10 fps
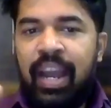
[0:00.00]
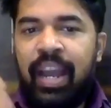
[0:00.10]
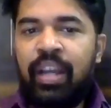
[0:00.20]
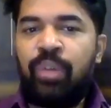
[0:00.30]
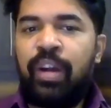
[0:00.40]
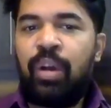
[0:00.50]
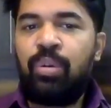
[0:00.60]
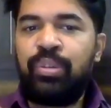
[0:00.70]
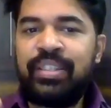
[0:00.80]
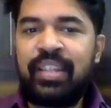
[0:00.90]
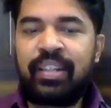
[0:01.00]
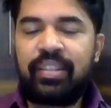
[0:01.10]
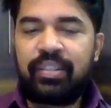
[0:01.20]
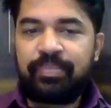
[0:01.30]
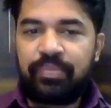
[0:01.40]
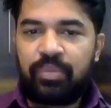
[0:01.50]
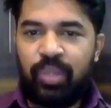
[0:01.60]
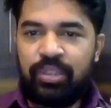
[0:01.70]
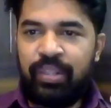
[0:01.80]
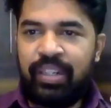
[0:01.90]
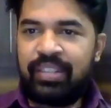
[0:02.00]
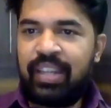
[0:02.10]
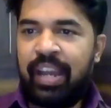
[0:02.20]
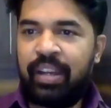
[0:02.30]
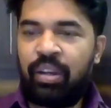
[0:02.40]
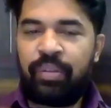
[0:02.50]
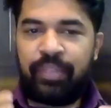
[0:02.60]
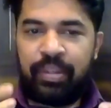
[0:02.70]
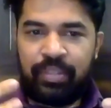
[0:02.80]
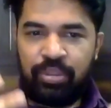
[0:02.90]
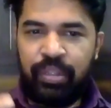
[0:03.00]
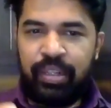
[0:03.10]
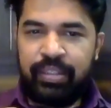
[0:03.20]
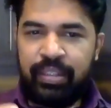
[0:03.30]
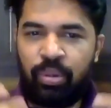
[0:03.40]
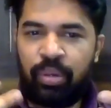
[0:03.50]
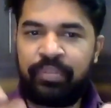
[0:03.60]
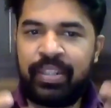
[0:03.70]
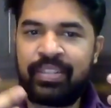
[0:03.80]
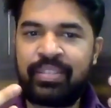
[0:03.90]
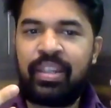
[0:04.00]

hang of how to inject, once you get the hang of and once you get the confidence,